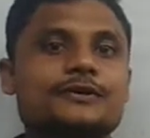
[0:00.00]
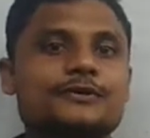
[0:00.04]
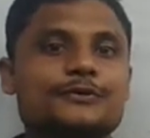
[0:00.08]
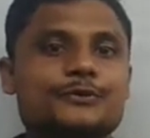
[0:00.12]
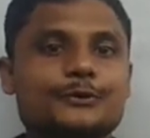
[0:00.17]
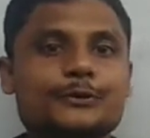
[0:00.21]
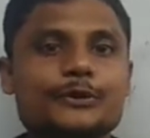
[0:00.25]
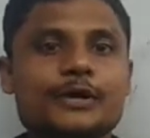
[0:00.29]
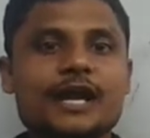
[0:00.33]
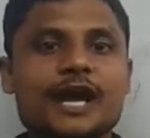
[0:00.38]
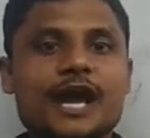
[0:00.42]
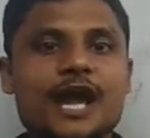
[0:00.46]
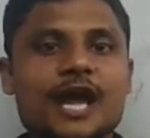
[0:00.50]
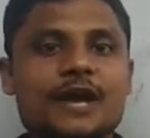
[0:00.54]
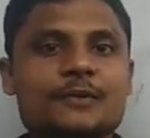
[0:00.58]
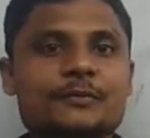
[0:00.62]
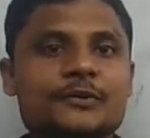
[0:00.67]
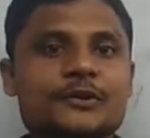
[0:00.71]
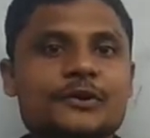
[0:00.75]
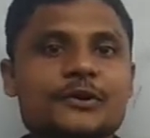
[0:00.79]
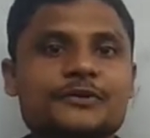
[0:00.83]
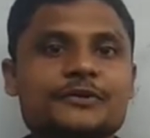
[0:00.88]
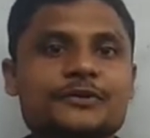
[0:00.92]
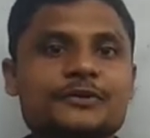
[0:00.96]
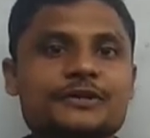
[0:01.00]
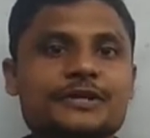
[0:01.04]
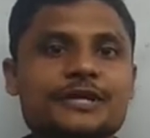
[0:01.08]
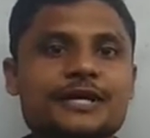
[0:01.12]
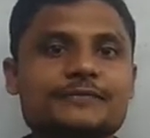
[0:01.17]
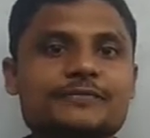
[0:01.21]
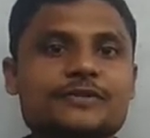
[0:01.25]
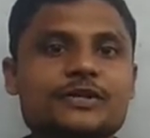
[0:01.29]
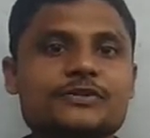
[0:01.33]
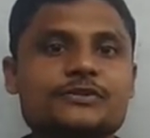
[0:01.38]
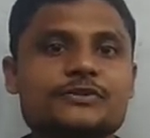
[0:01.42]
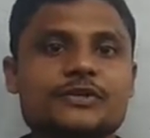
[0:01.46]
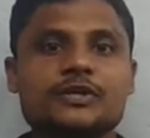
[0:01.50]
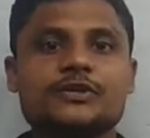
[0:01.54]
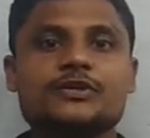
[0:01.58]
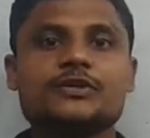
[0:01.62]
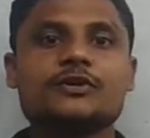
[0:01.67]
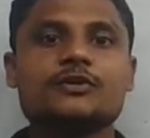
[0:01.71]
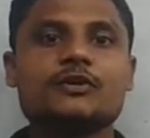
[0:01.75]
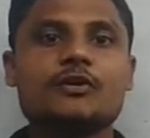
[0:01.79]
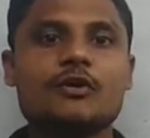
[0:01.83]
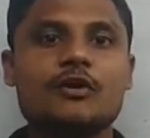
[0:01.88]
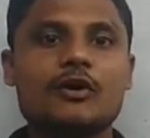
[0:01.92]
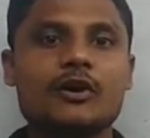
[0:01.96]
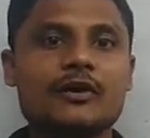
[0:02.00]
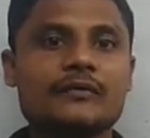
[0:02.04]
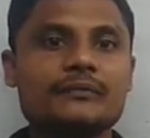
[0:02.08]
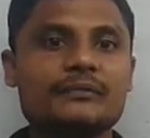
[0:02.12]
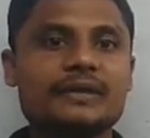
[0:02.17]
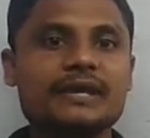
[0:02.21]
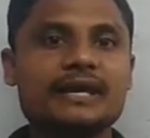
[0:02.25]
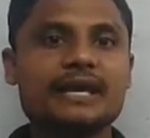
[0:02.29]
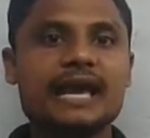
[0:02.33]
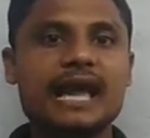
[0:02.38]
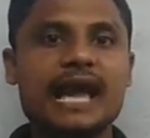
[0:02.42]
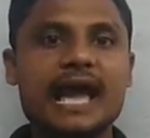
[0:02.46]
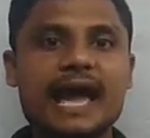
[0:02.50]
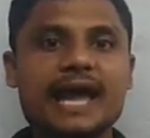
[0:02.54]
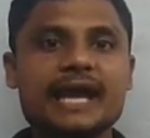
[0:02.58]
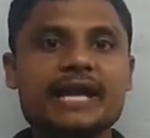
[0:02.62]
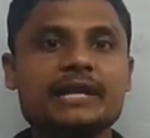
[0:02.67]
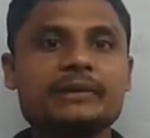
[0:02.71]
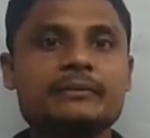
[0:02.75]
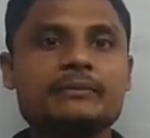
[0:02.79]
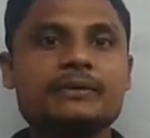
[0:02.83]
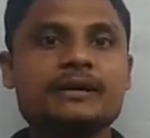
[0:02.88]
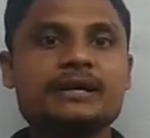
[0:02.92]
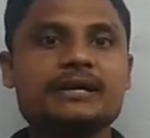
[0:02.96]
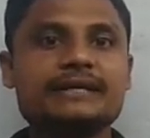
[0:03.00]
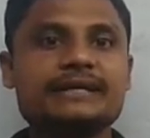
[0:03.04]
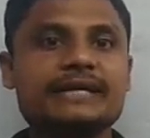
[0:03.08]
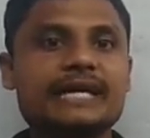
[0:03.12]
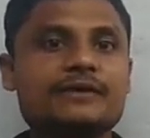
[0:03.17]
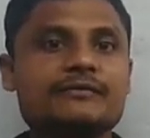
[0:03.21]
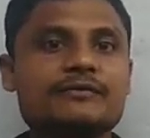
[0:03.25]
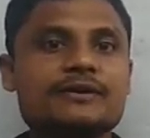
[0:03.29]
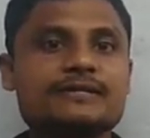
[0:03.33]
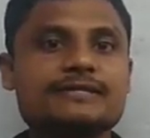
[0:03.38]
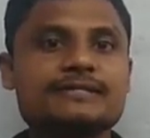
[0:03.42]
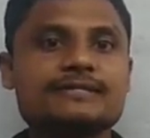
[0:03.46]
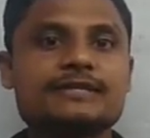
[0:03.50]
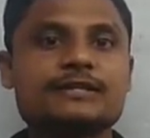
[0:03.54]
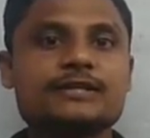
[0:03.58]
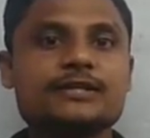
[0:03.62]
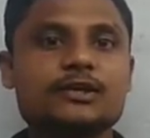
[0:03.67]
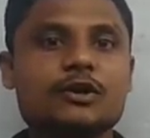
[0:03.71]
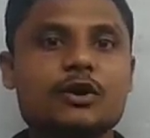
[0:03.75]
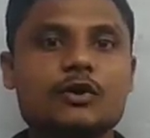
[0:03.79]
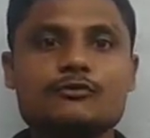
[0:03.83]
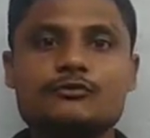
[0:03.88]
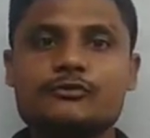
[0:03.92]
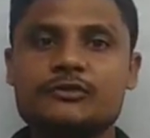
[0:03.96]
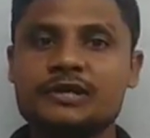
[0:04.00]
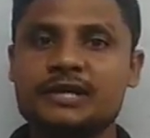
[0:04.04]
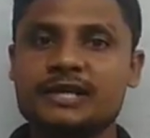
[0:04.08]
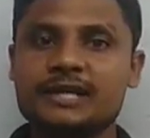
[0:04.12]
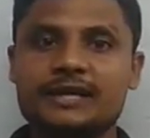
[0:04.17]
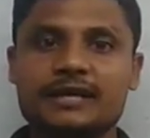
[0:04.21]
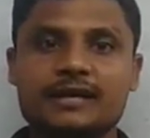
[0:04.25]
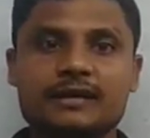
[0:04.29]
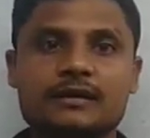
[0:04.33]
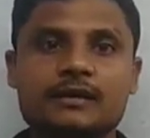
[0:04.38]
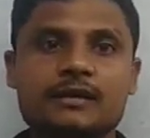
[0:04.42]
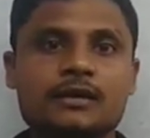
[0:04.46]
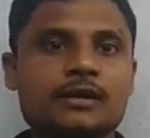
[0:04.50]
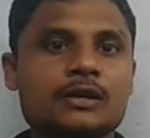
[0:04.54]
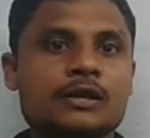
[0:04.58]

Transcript: Today I am going to take this session on the animal diversity of India.